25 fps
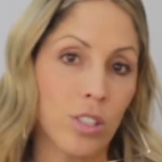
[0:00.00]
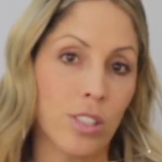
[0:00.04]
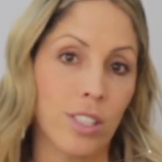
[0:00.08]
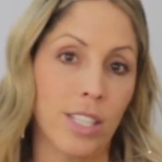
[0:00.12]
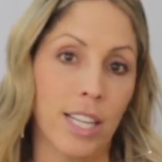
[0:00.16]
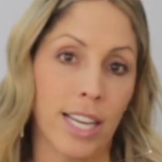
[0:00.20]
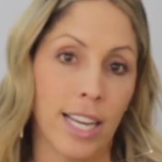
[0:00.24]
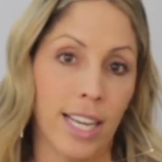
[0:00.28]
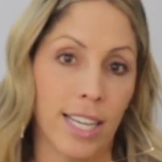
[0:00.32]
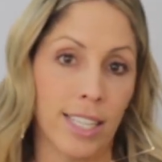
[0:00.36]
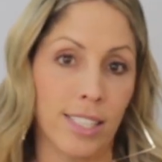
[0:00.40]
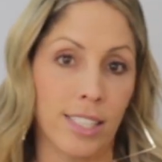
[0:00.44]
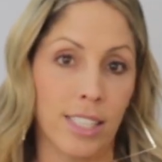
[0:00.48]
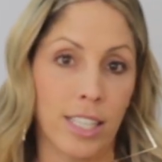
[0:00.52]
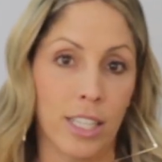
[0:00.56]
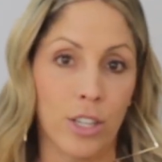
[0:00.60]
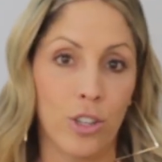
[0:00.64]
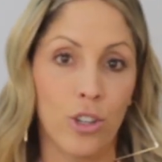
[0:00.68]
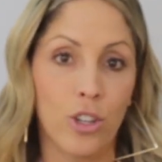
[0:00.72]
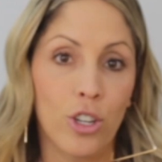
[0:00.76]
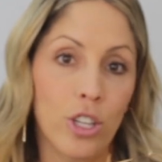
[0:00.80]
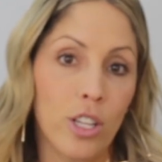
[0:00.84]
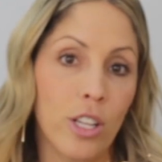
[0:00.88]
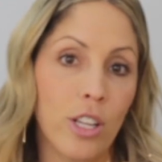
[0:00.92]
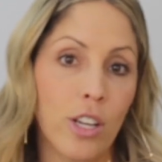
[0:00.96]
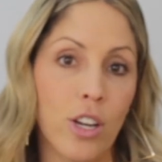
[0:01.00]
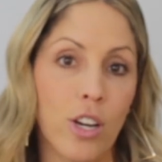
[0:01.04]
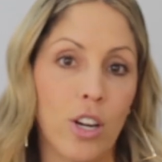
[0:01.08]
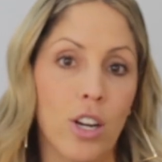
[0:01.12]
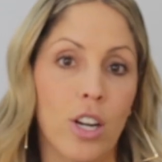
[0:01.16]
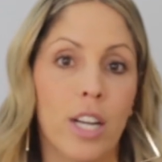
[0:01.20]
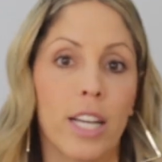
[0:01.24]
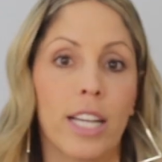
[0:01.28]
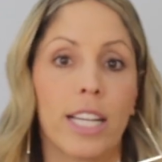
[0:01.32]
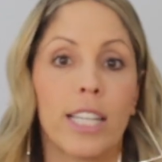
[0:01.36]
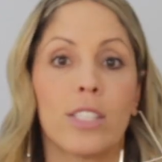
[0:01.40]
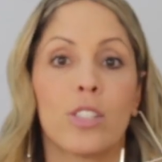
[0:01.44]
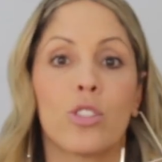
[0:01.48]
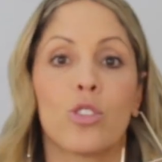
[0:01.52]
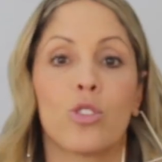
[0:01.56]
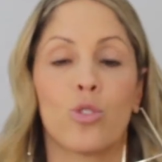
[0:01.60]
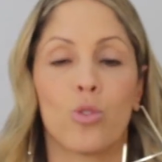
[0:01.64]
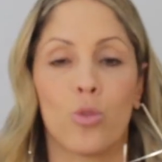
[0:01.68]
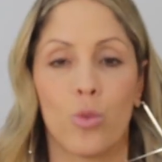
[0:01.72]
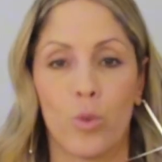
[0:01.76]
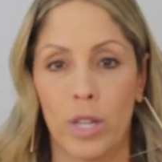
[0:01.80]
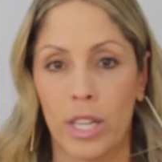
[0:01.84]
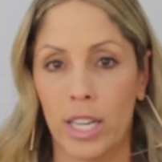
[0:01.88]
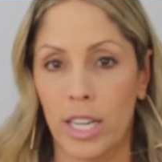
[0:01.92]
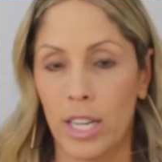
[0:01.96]
Like I said earlier, it's
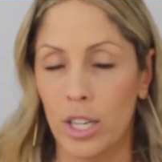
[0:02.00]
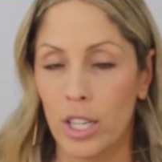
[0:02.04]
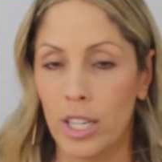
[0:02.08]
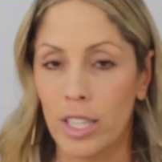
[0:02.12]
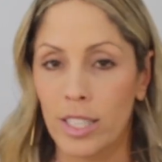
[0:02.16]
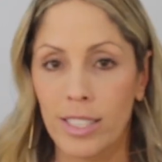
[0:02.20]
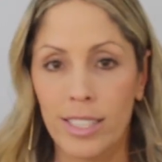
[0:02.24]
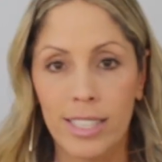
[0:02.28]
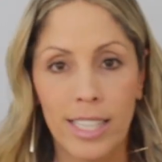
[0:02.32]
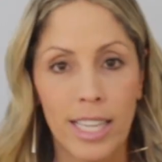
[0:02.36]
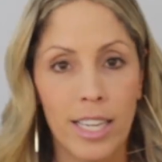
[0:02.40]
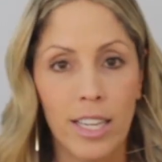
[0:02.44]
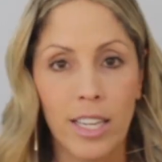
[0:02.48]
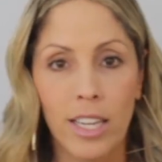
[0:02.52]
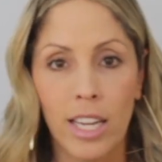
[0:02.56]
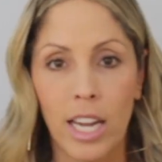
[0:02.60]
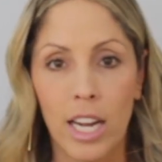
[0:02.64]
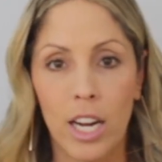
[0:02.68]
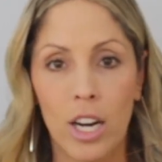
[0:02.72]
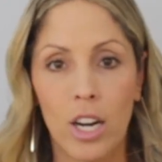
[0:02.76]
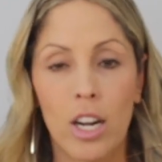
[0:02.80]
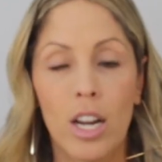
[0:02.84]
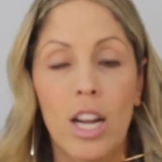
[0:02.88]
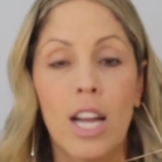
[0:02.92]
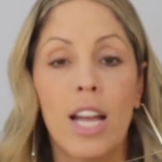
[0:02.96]
doing our skincare.